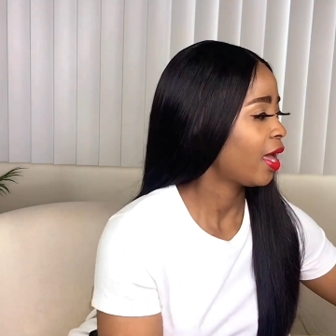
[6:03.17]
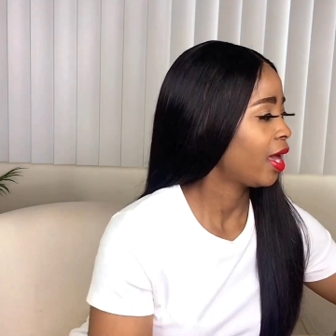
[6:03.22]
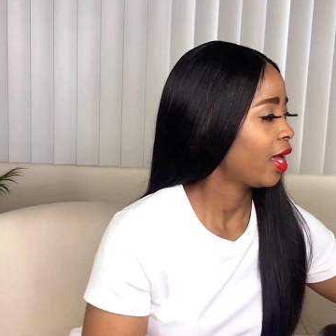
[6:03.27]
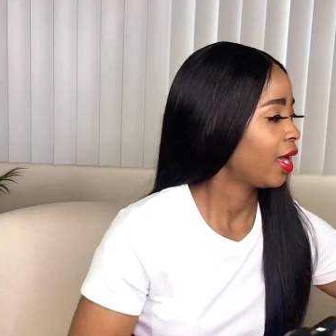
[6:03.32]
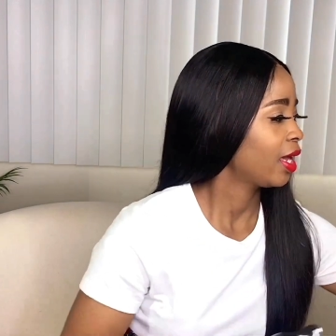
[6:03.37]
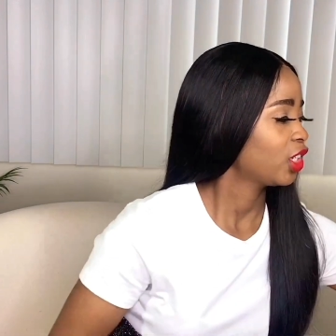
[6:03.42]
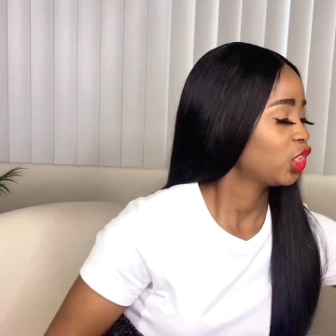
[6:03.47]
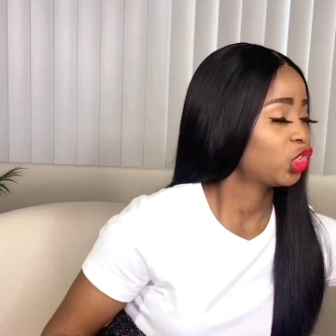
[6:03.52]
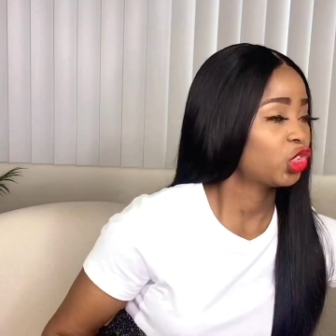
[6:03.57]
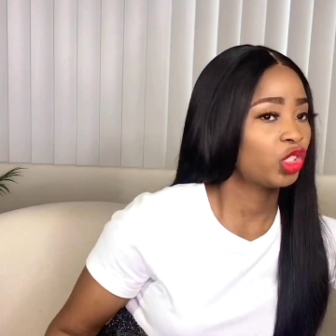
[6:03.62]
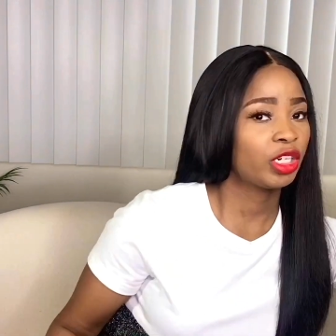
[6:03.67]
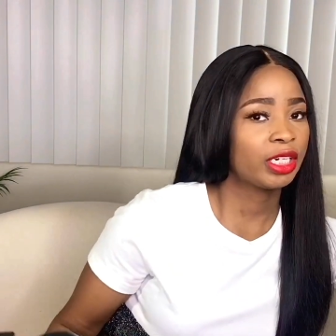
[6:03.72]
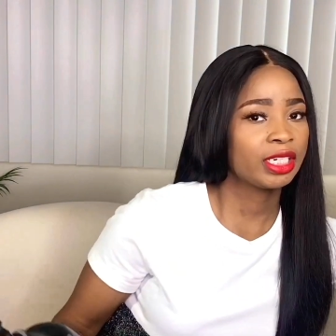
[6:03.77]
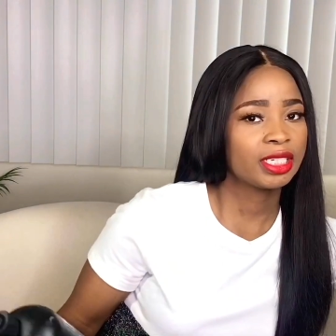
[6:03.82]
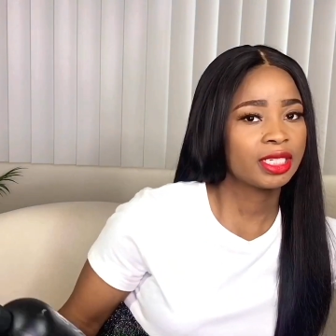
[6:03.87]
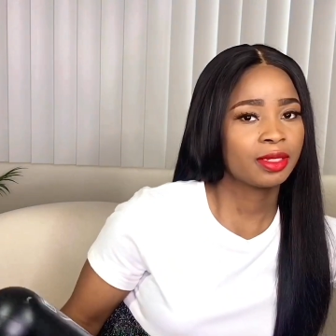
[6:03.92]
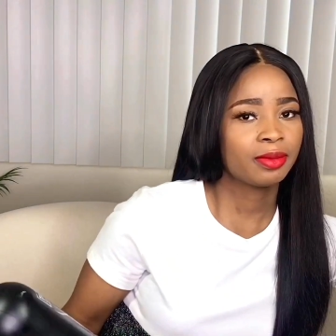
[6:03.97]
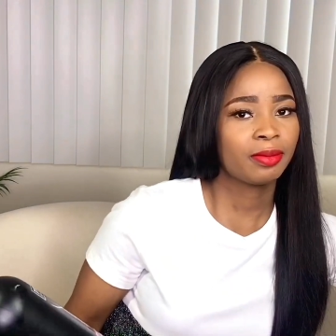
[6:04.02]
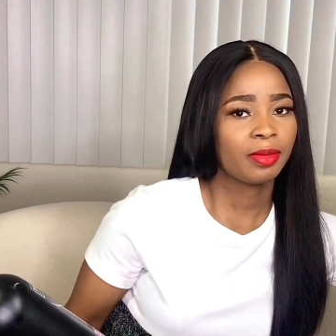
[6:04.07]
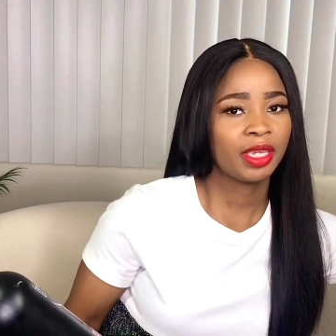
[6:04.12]

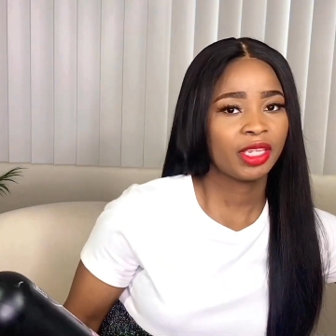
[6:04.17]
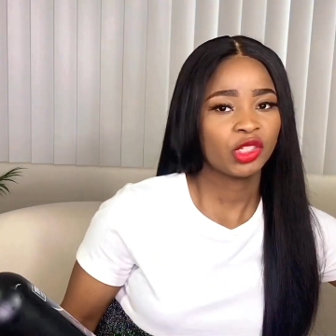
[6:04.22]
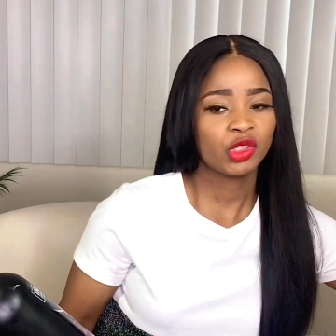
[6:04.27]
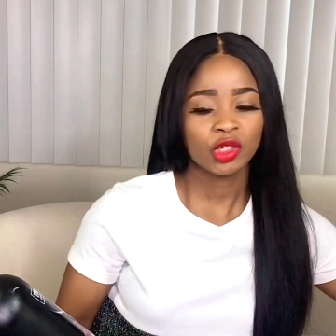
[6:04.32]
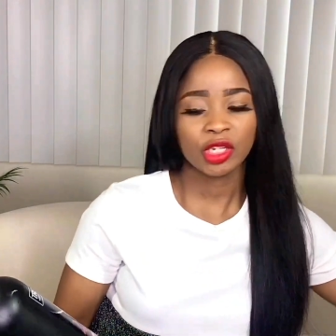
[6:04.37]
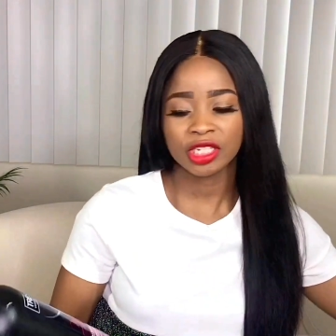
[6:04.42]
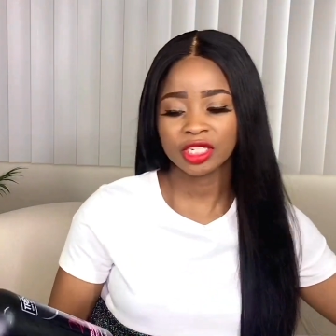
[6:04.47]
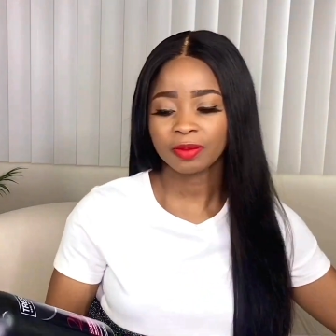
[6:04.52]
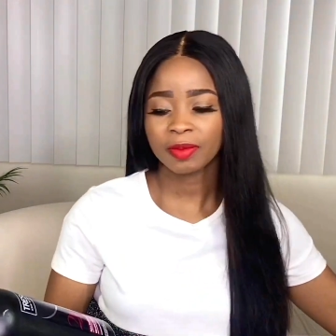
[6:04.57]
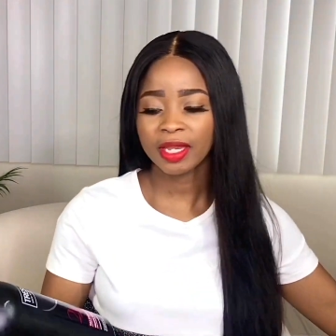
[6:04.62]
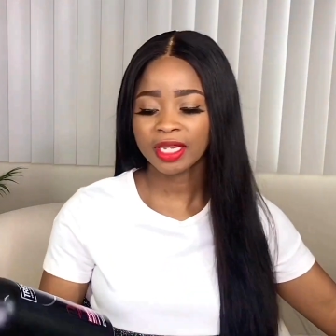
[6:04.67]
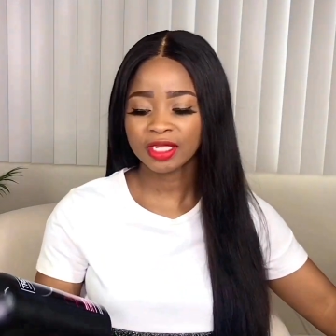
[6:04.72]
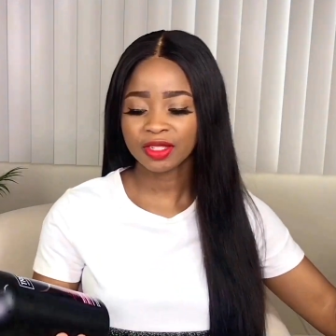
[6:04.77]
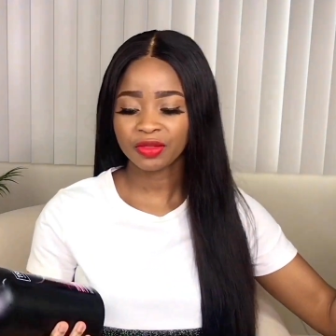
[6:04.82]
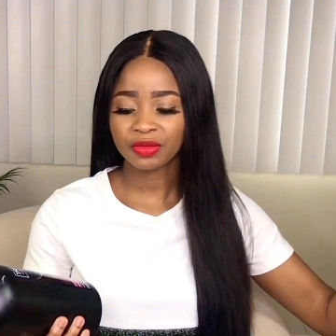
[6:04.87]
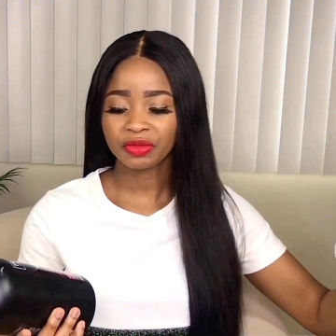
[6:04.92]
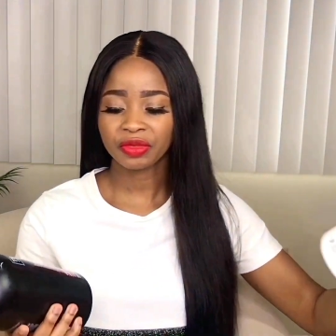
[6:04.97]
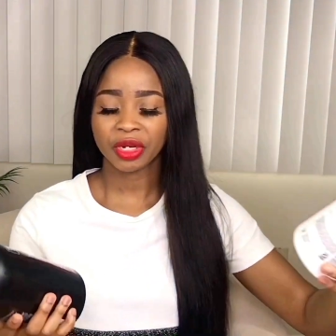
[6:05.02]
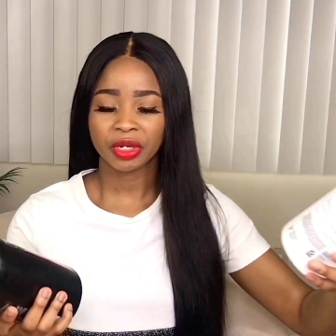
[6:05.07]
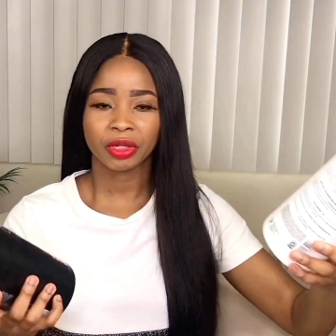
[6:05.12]
TRESemme. TRESemme is a
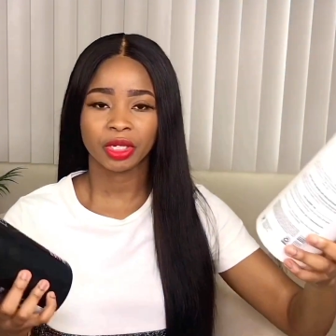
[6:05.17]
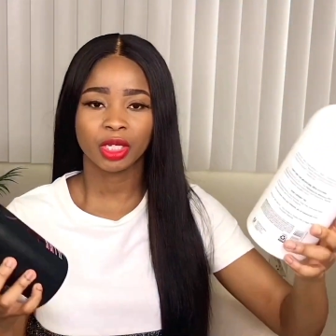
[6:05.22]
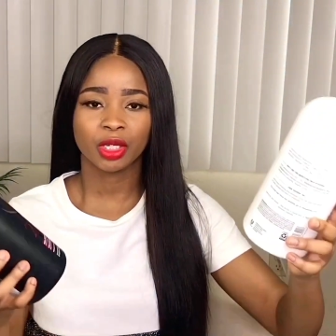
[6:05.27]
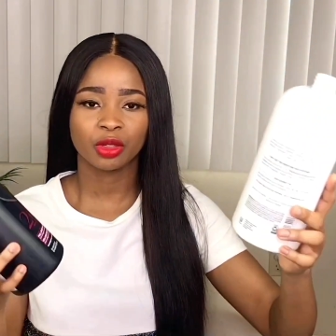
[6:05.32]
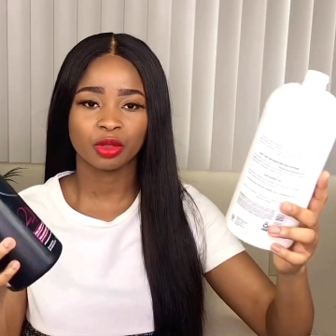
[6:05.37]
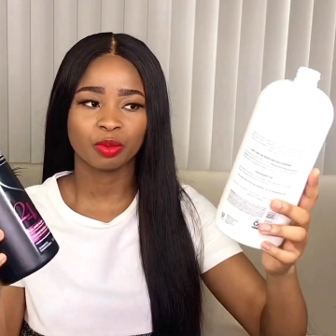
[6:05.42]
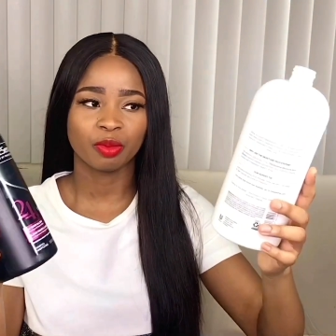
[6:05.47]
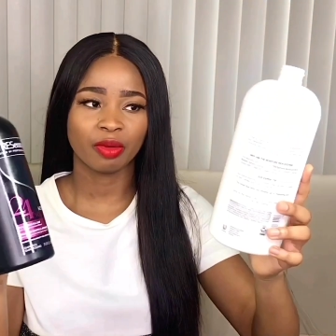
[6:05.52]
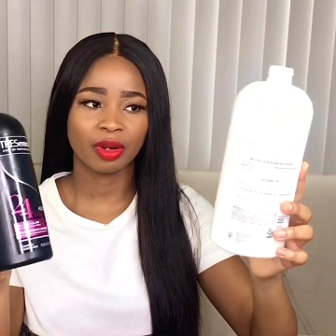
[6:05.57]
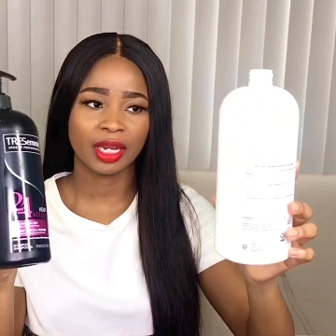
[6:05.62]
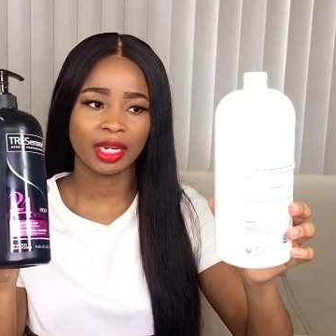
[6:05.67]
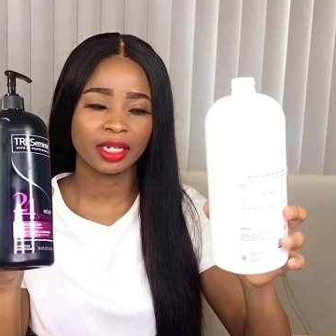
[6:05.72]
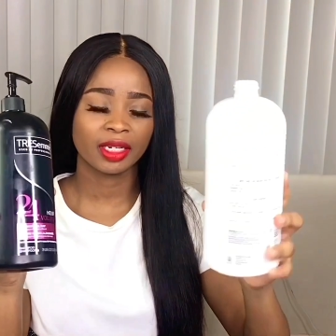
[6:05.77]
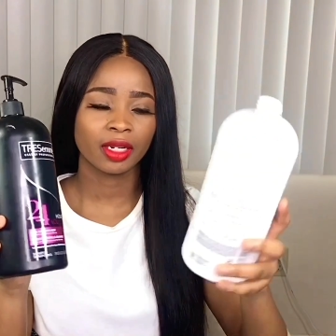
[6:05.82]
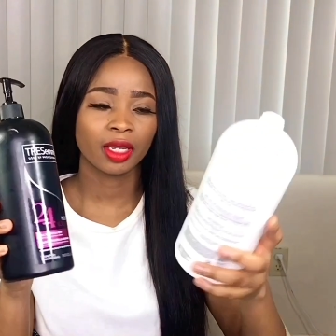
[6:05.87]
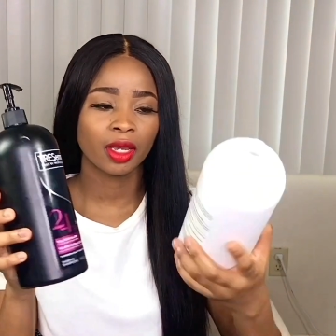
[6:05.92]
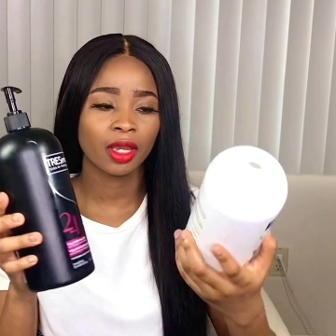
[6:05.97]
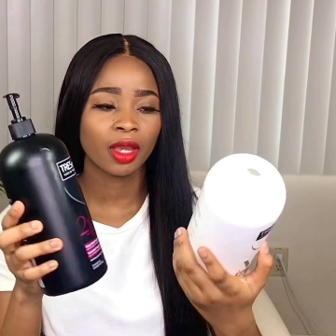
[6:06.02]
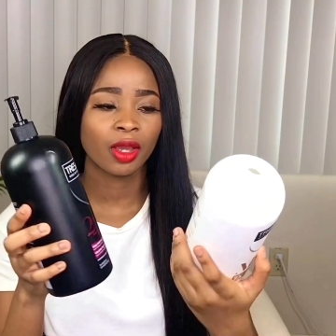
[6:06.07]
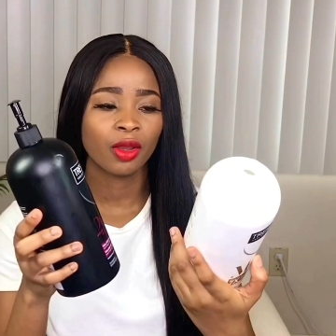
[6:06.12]
very good brand
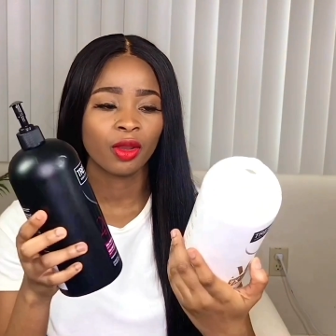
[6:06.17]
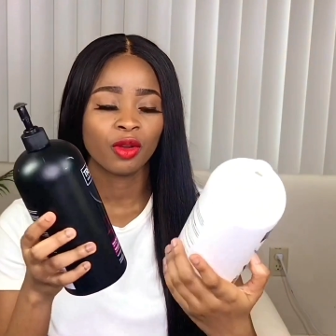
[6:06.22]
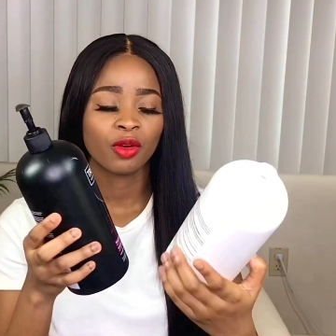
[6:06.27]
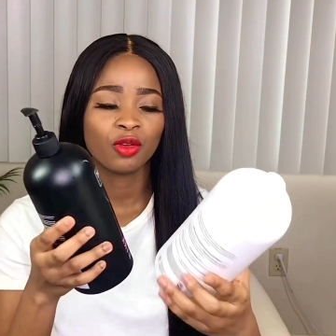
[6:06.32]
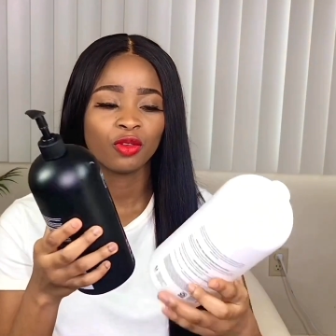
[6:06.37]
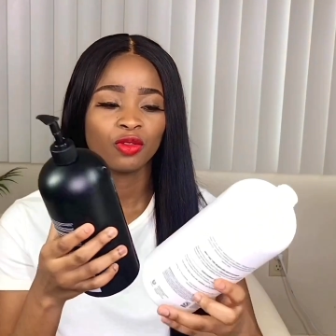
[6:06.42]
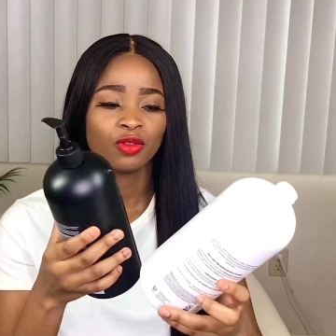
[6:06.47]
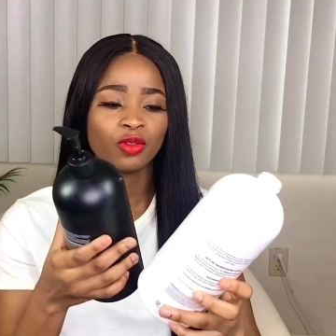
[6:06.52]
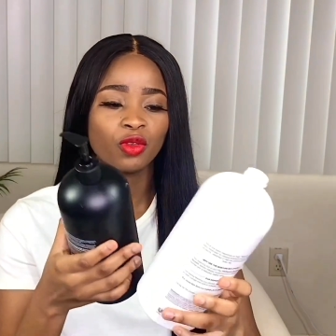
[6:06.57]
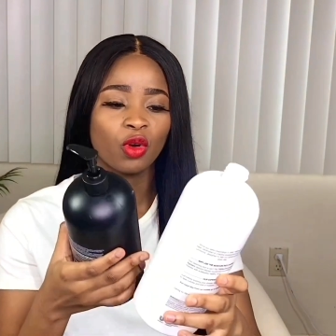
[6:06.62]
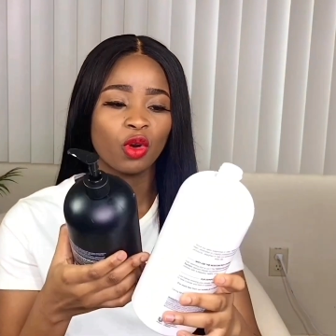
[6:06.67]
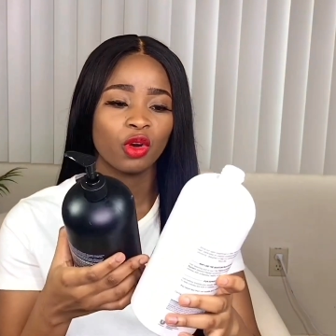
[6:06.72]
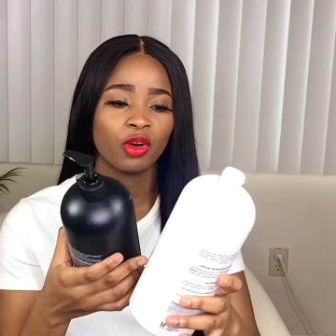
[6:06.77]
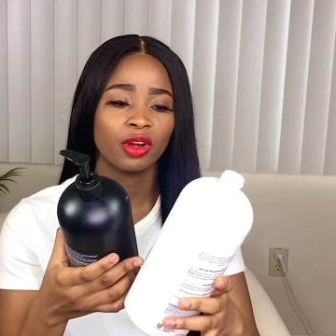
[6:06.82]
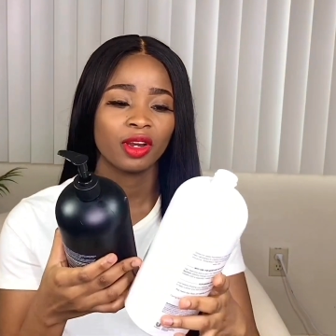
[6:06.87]
for